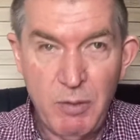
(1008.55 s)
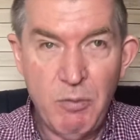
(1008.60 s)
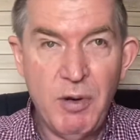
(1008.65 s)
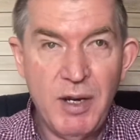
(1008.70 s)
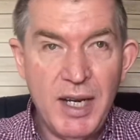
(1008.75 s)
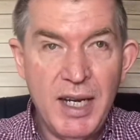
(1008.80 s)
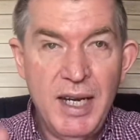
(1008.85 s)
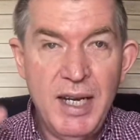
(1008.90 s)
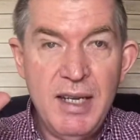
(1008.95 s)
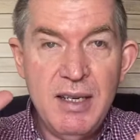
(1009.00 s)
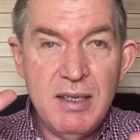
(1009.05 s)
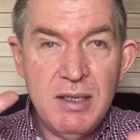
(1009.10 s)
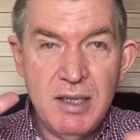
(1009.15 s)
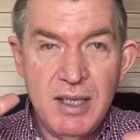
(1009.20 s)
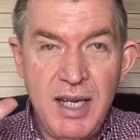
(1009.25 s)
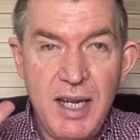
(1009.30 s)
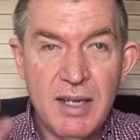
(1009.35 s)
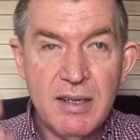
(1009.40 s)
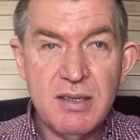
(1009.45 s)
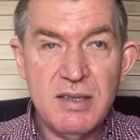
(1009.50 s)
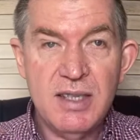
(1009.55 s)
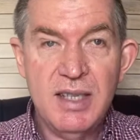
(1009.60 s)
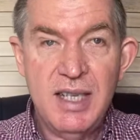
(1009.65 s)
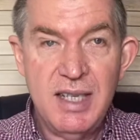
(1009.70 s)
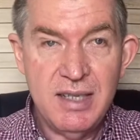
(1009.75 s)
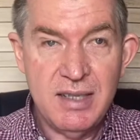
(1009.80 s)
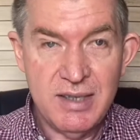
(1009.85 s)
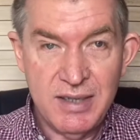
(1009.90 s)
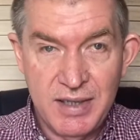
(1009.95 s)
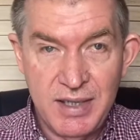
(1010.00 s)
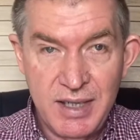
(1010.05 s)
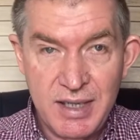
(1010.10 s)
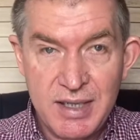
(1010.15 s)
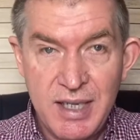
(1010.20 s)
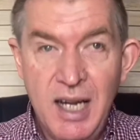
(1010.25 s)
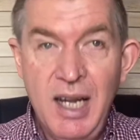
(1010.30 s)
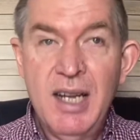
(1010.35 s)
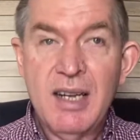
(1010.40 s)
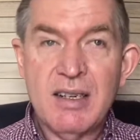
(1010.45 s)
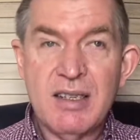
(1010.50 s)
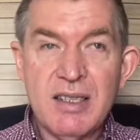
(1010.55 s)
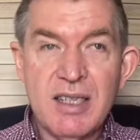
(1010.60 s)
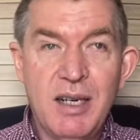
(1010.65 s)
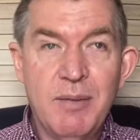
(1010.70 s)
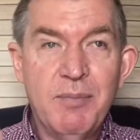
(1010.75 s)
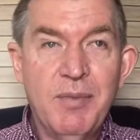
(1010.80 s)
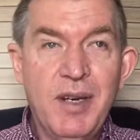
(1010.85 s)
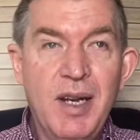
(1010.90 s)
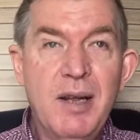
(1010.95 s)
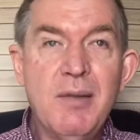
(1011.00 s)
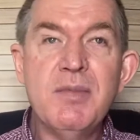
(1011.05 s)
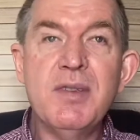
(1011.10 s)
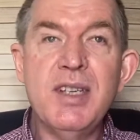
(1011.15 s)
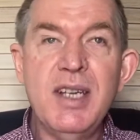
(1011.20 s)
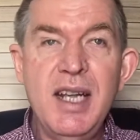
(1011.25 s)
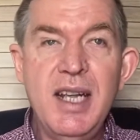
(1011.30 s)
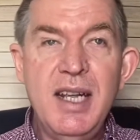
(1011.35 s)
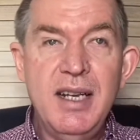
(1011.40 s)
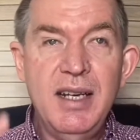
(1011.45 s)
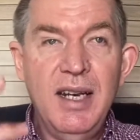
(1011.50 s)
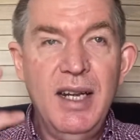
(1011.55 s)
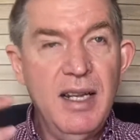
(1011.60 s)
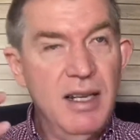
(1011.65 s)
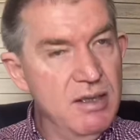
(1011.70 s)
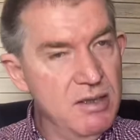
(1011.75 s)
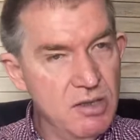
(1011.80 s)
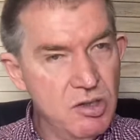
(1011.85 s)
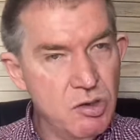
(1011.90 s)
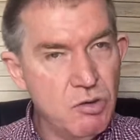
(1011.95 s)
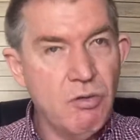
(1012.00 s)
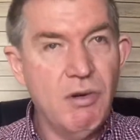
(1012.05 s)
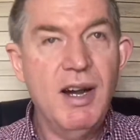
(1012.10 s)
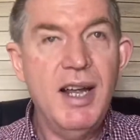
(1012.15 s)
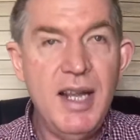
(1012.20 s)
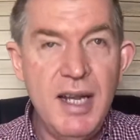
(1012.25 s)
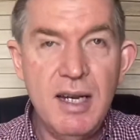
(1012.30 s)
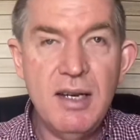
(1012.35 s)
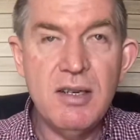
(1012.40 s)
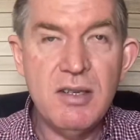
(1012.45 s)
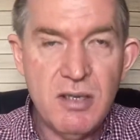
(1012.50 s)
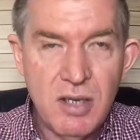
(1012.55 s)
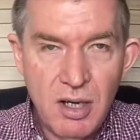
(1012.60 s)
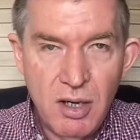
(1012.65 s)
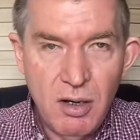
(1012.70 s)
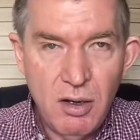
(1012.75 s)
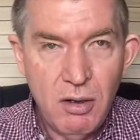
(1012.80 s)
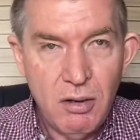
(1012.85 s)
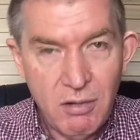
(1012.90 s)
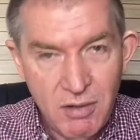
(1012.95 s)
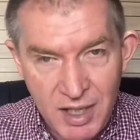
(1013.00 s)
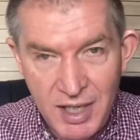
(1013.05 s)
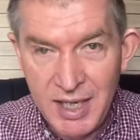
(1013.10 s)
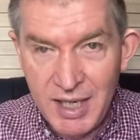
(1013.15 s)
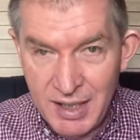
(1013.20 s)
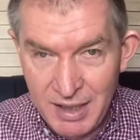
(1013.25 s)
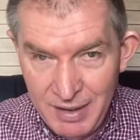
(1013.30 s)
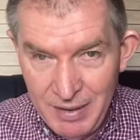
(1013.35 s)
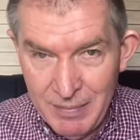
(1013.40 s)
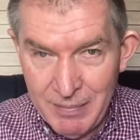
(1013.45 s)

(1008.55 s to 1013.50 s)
When He does these things, sometimes it is strange looking.